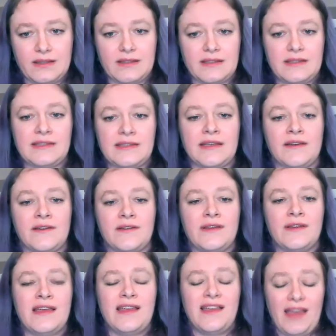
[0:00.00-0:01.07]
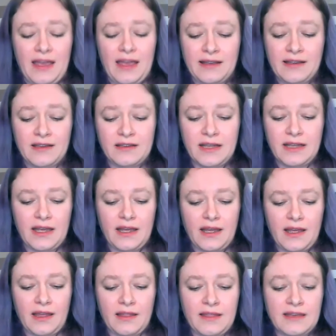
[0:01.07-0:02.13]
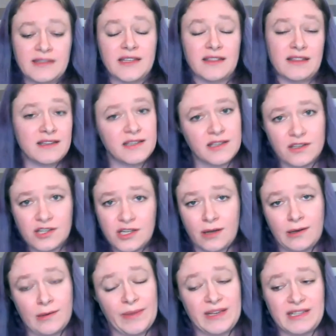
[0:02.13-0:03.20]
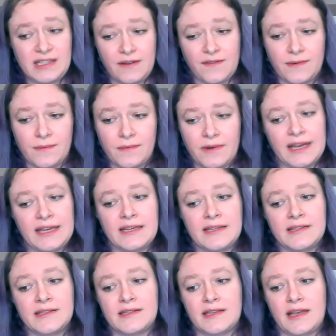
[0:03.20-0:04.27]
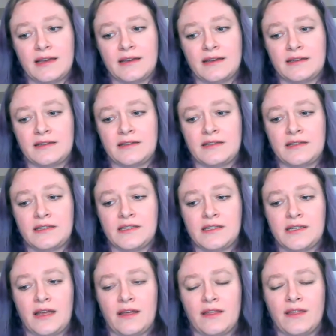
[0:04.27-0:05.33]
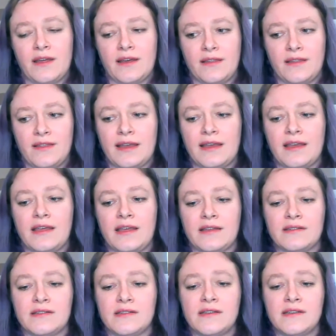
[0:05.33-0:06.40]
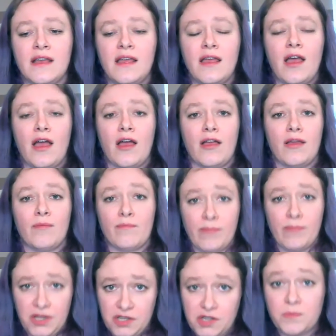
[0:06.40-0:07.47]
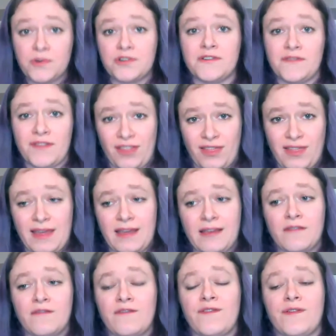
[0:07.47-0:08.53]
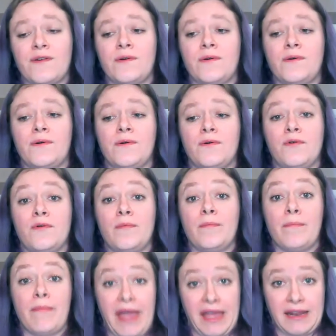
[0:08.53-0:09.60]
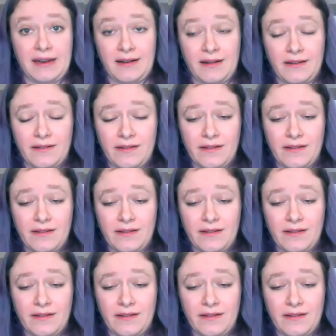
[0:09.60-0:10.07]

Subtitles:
so this can show up in different ways, and I think it's much more of a thing for men.